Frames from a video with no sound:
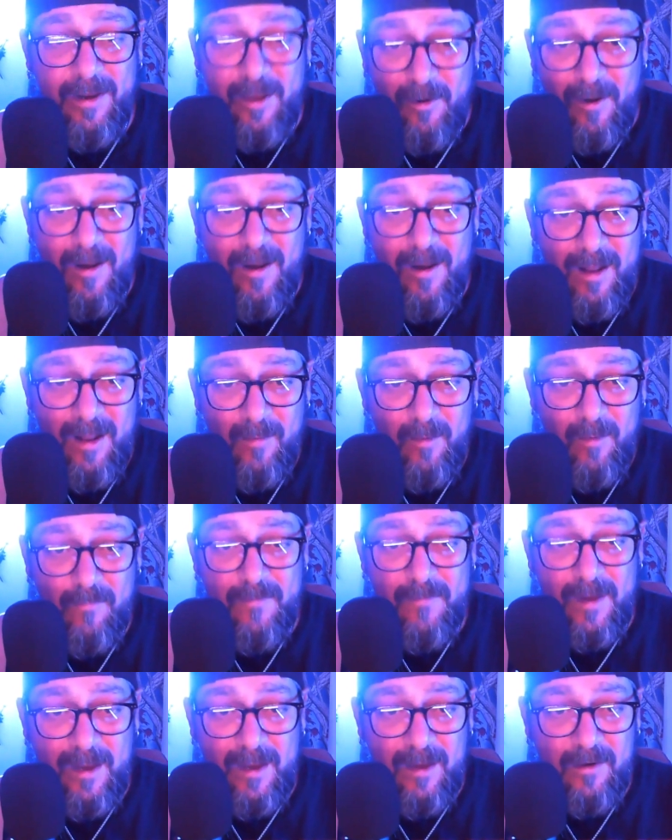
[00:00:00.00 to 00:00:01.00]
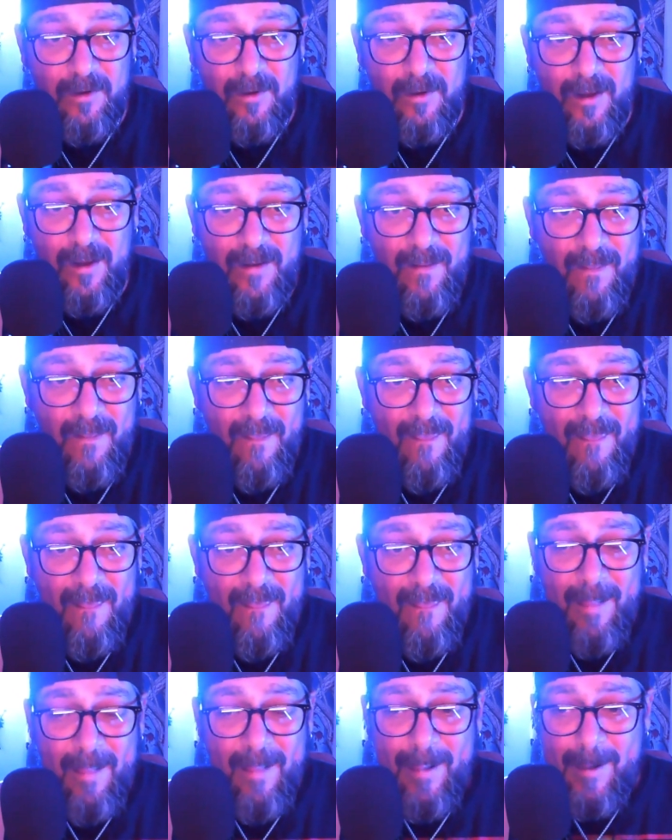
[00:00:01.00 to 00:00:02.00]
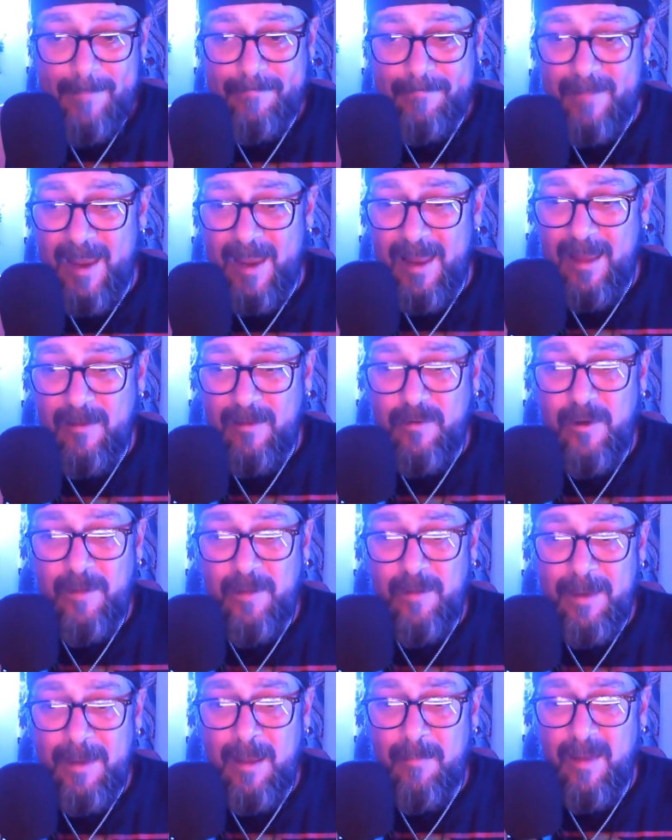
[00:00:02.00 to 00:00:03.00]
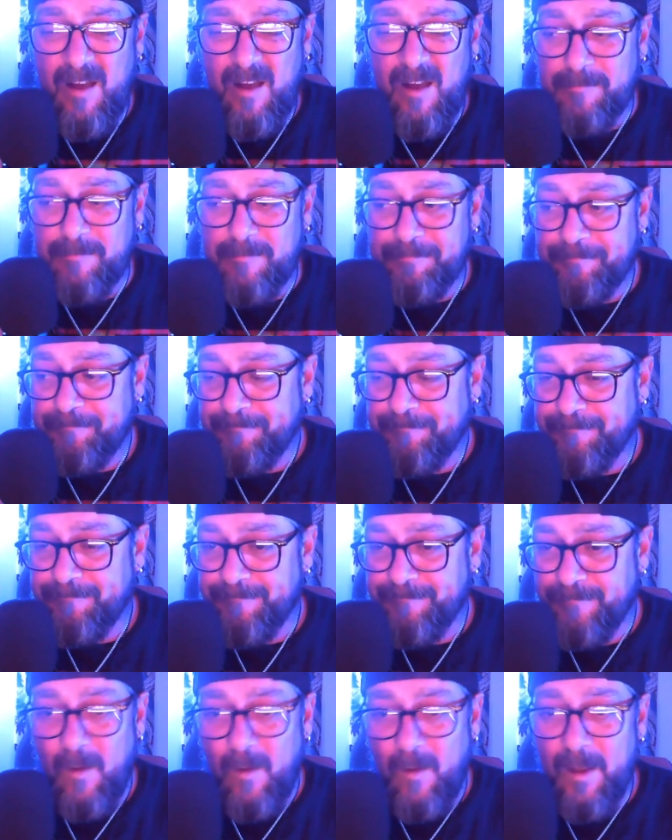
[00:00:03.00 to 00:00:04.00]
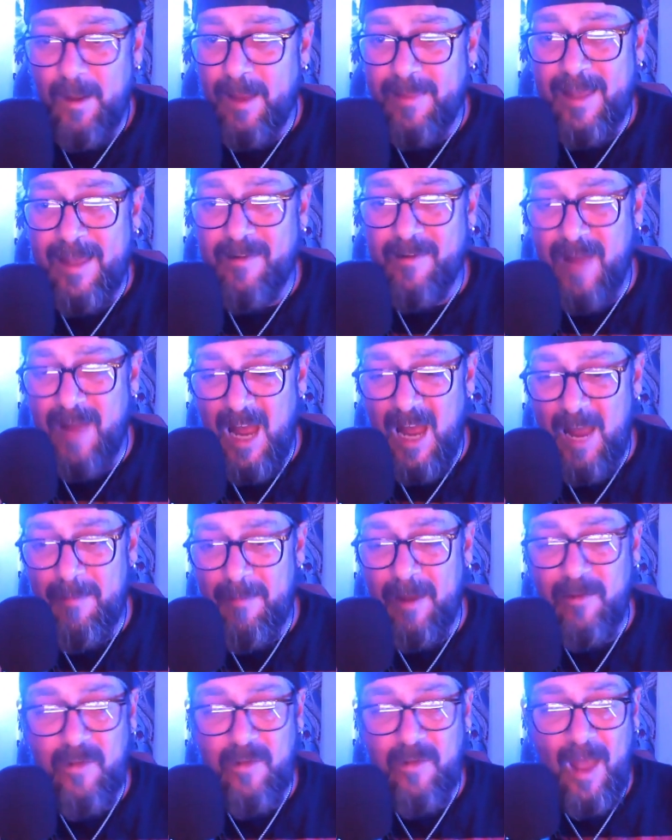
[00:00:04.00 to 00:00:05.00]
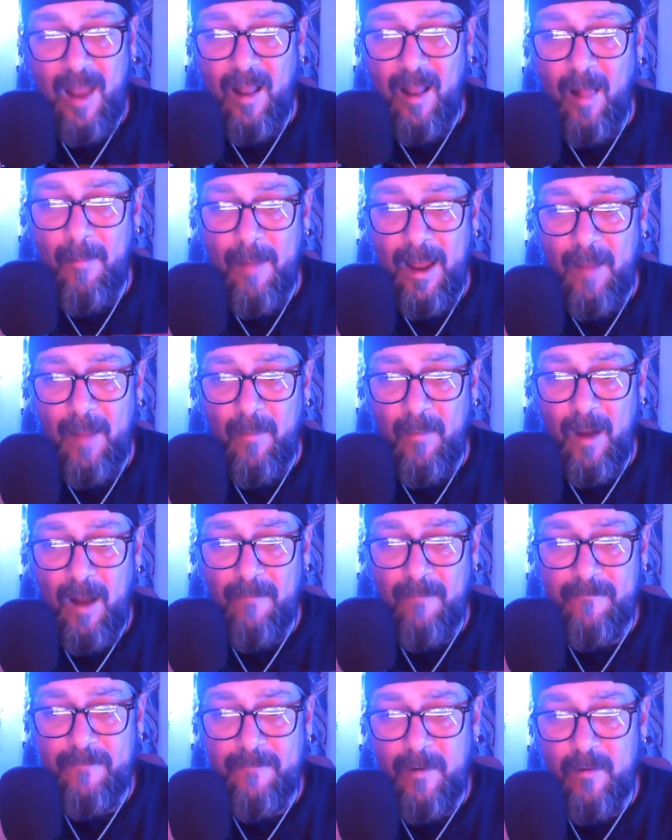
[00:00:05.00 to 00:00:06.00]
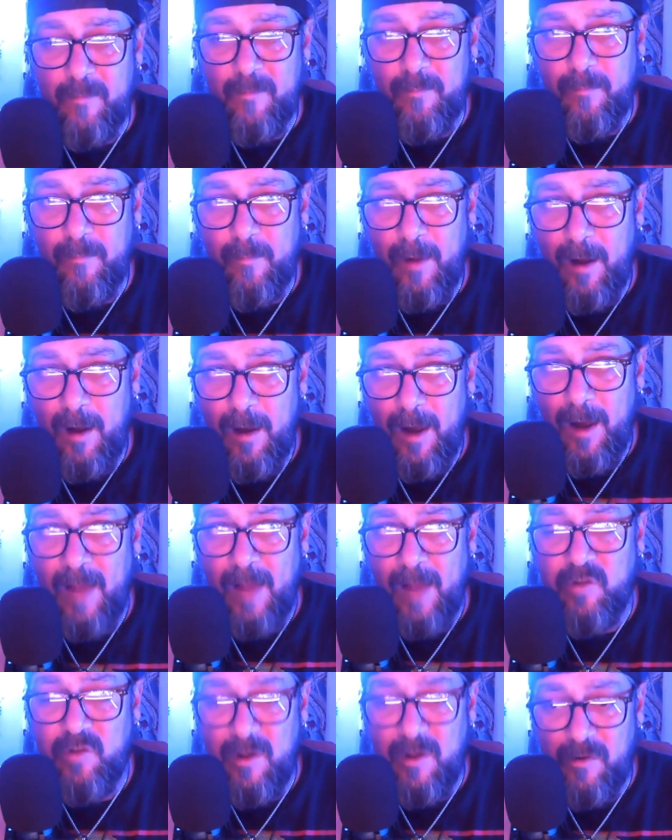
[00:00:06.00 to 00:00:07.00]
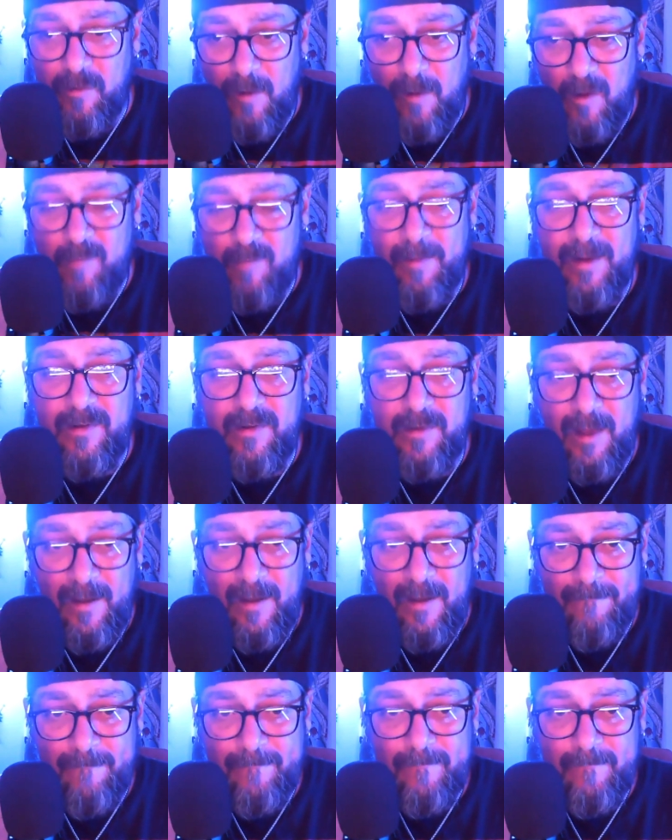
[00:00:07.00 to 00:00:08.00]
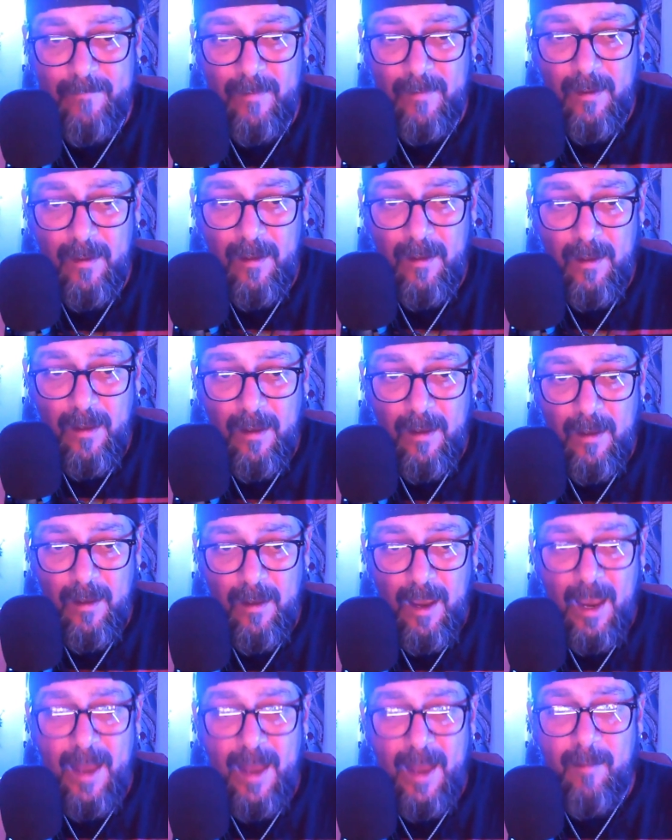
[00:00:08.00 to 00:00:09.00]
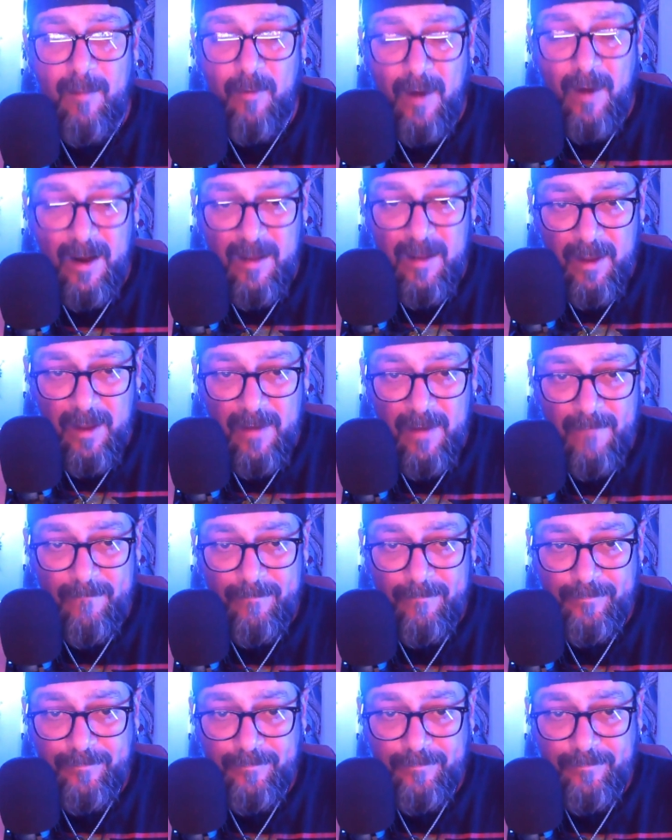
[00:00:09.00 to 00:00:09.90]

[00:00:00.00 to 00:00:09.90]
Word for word: you on. We'll fucking do it." And it took me about. At this time, I, I my, when I first, I just lost my son, and I brought him in,